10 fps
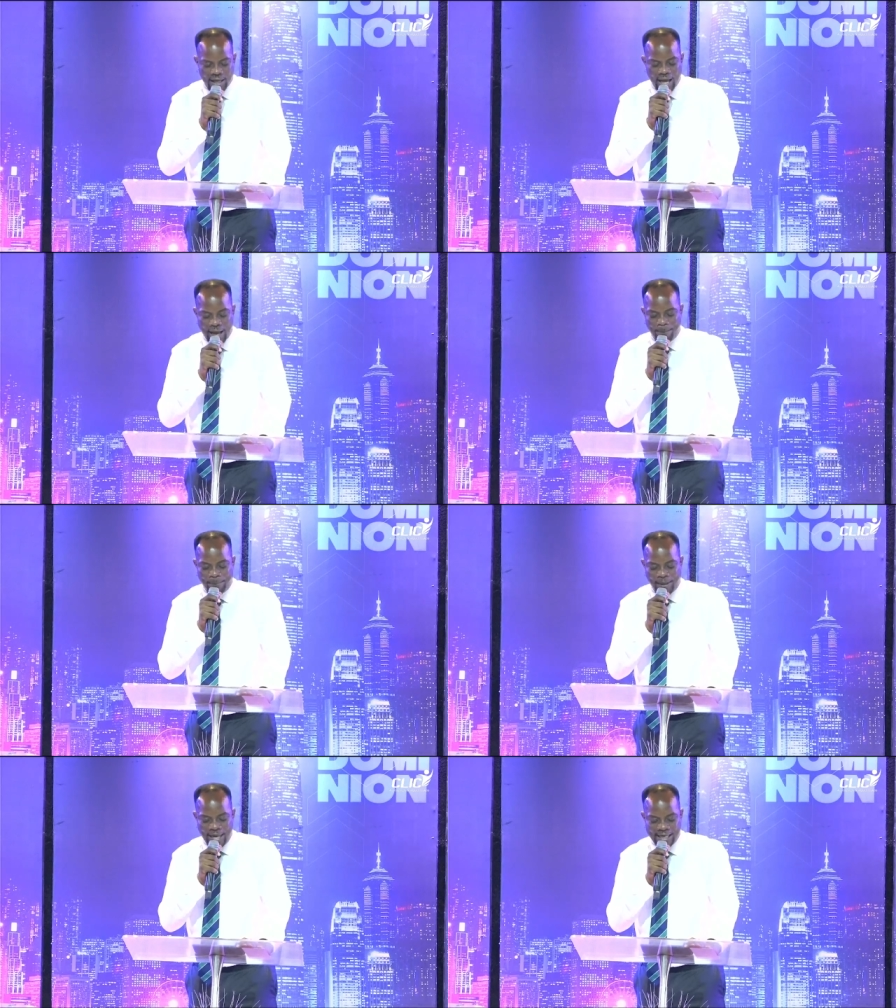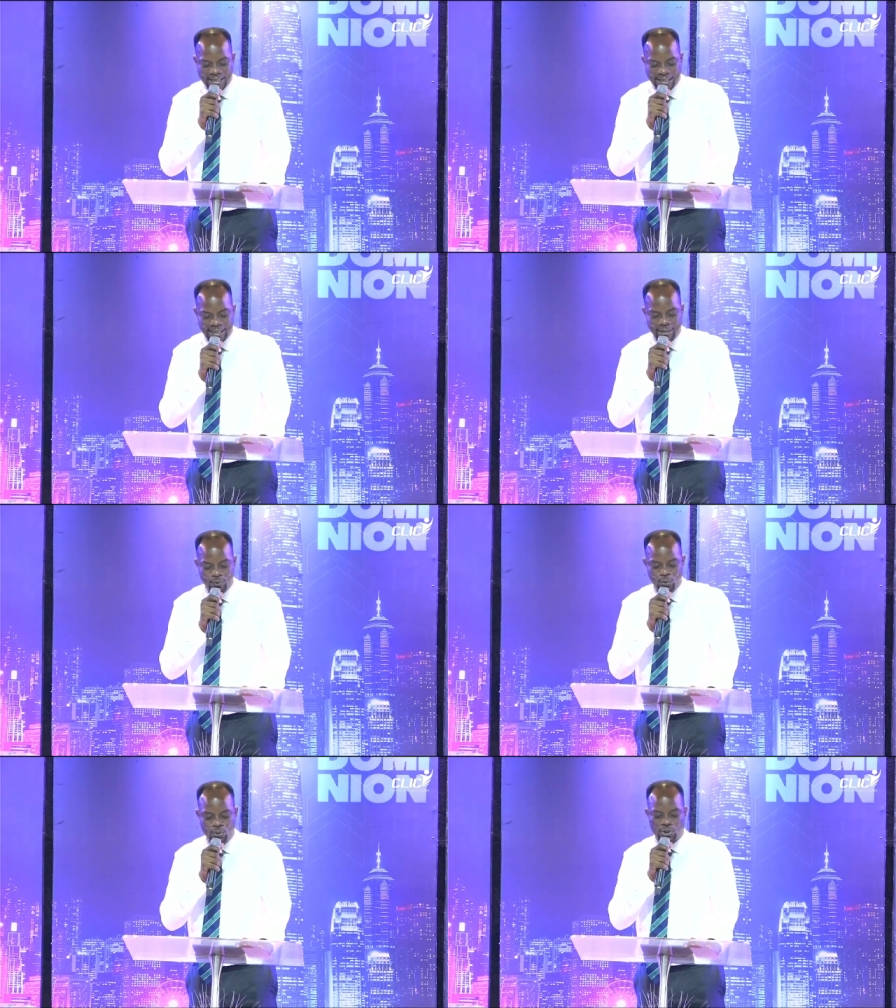And blessed is he
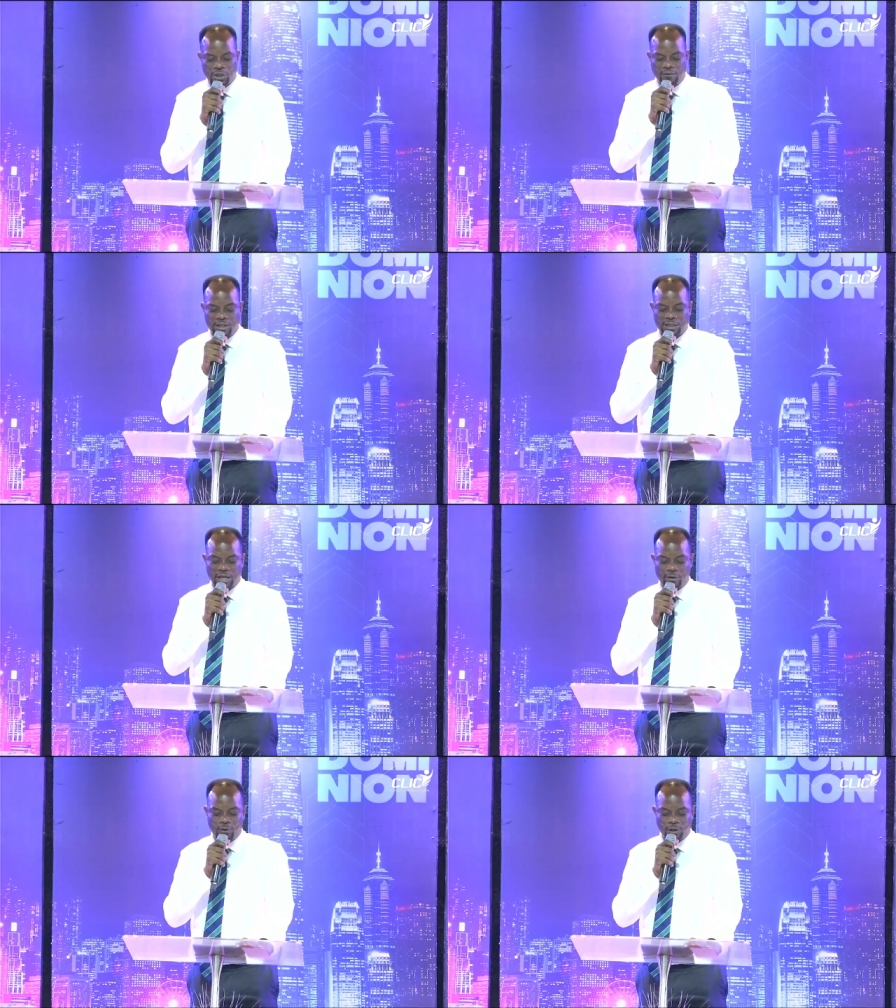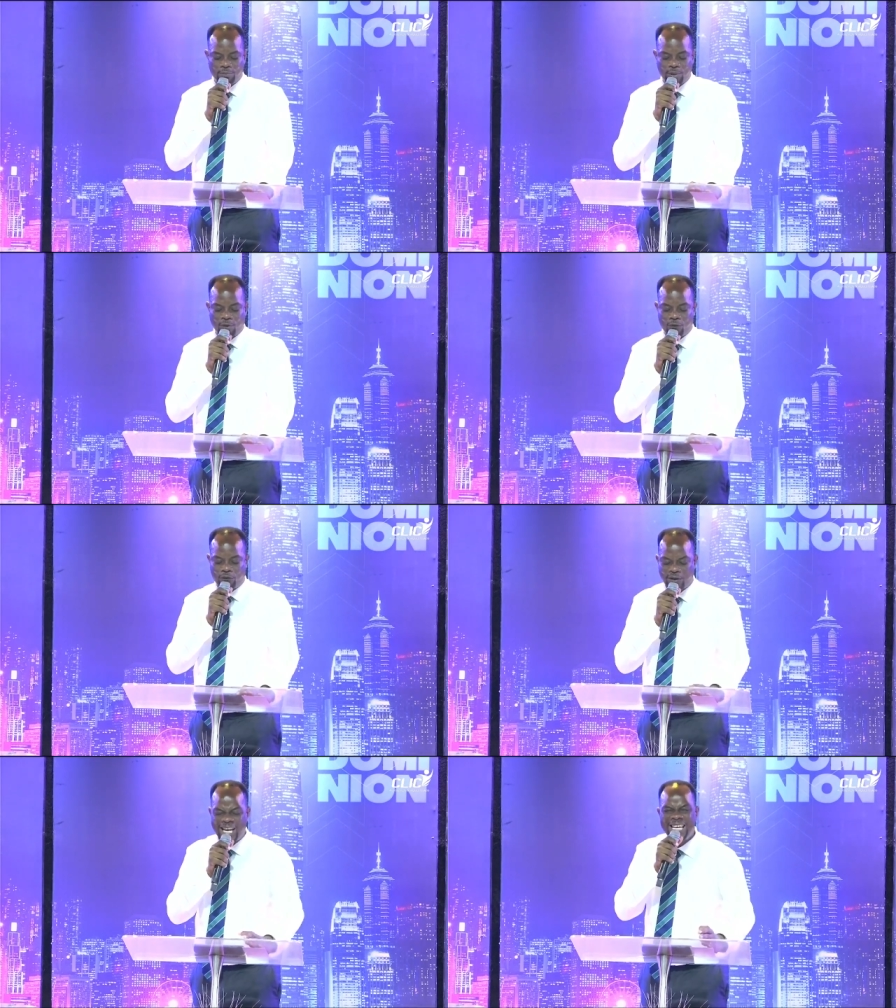whosoever shall not be
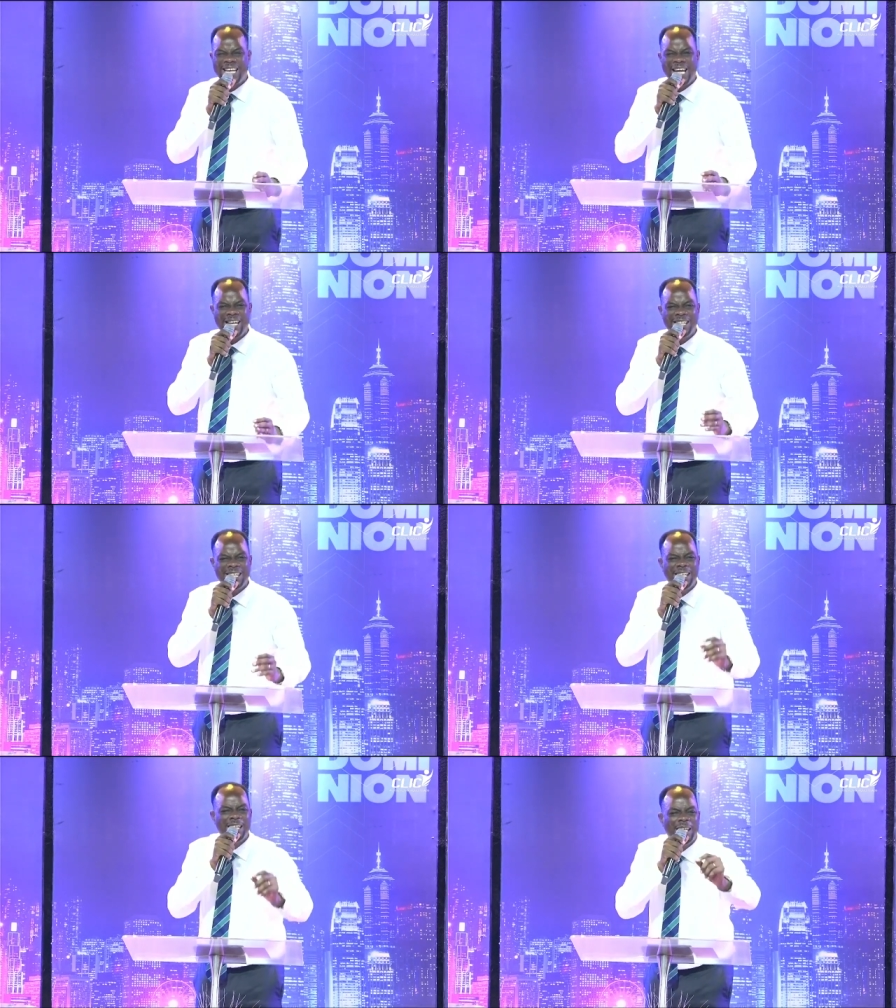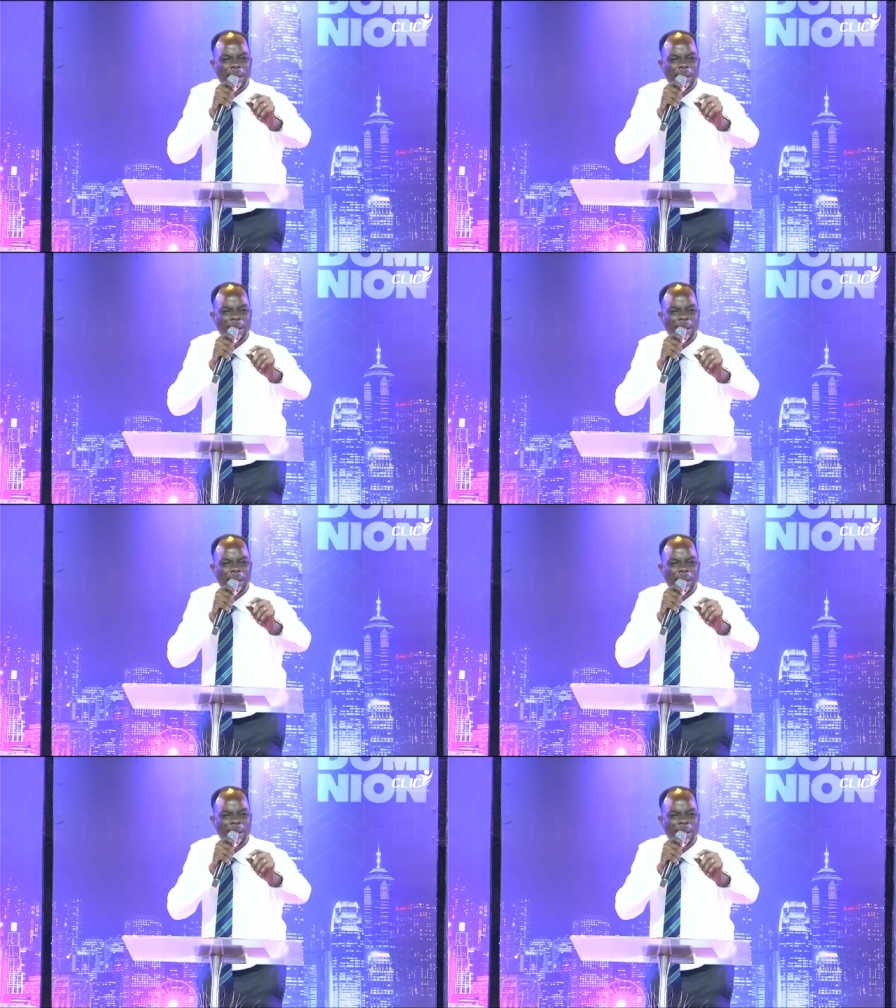offended in him.